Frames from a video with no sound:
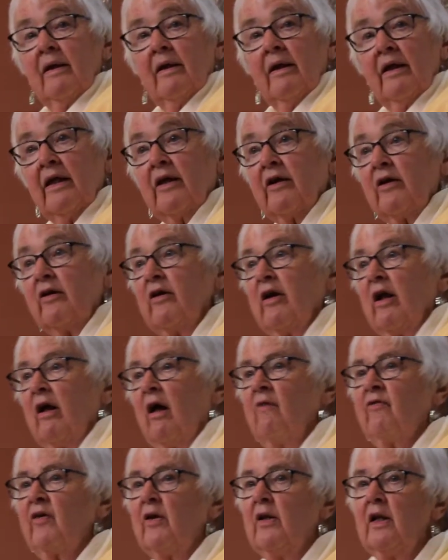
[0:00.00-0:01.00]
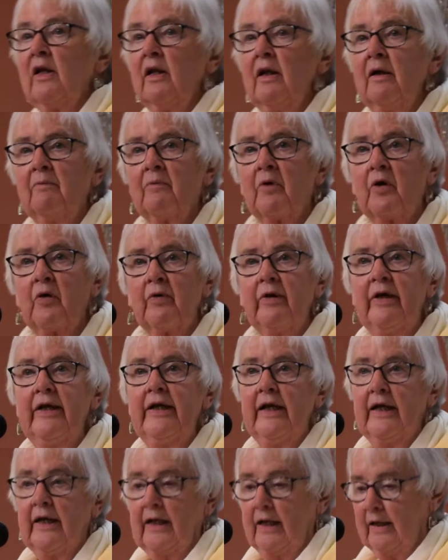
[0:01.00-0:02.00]
In her novel
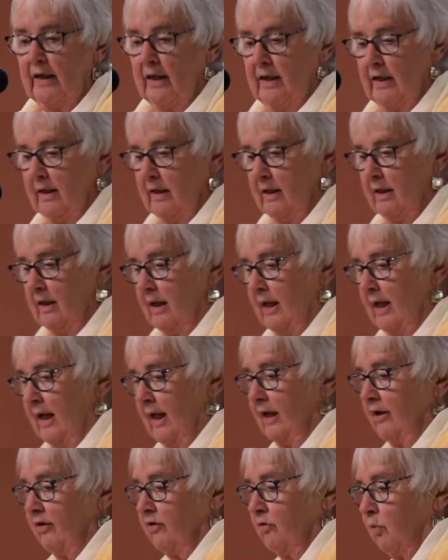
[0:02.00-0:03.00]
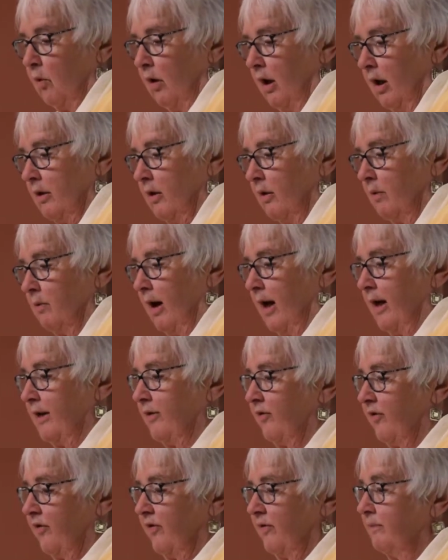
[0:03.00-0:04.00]
Meridian, Alice Walker
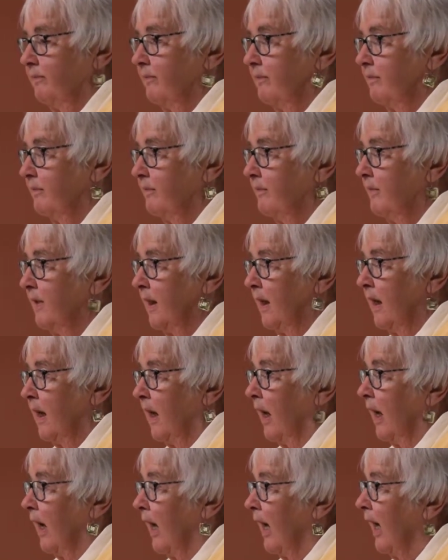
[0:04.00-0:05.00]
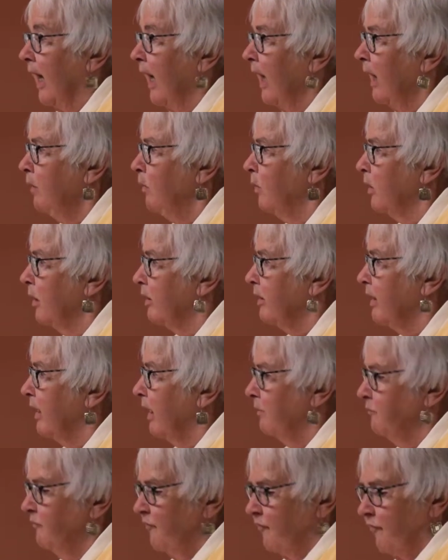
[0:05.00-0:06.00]
writes, "I will
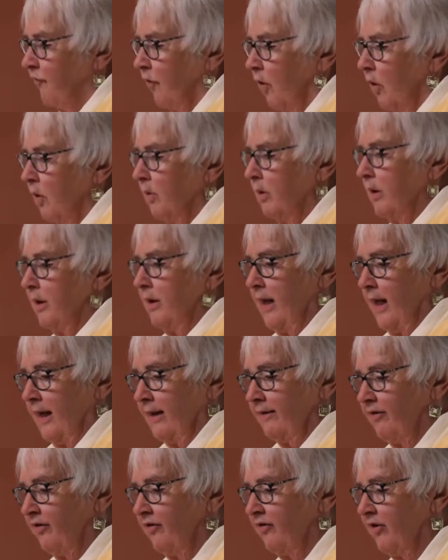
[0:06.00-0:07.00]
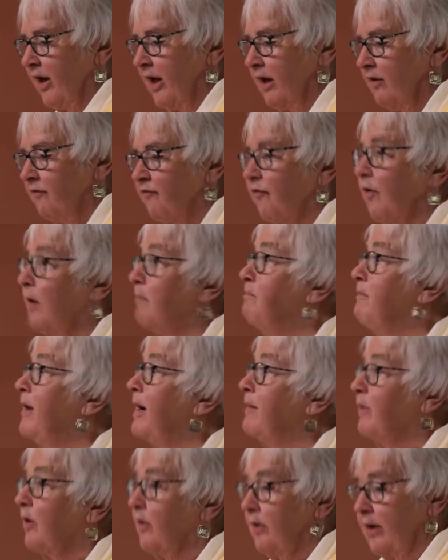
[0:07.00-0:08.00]
come forward and sing from
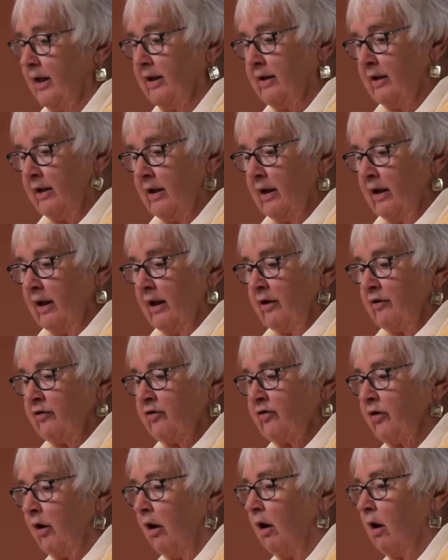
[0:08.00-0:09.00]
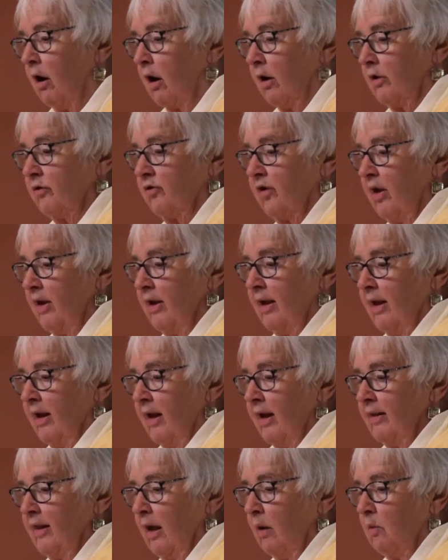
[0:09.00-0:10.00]
memory songs
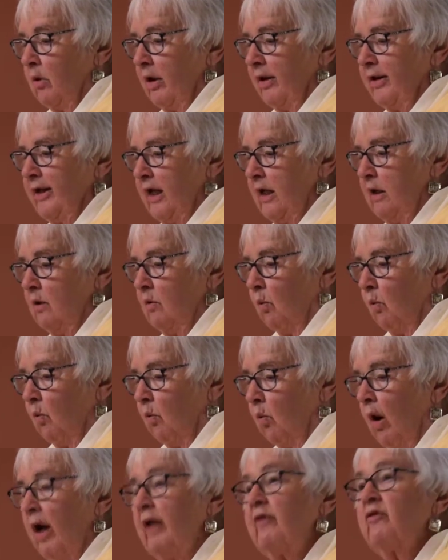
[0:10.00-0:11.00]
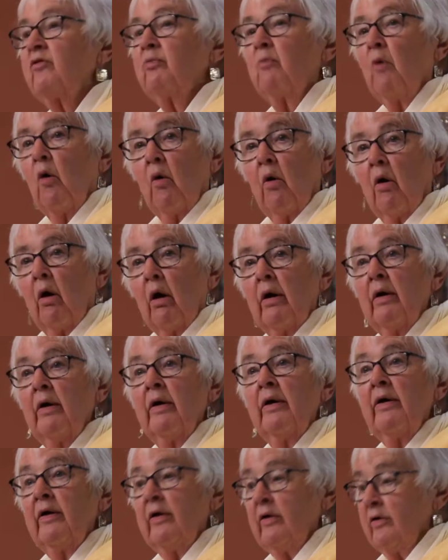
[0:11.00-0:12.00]
that we'll need once more
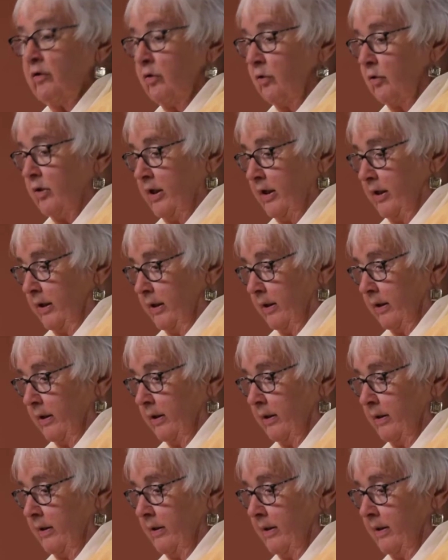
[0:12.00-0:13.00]
to hear."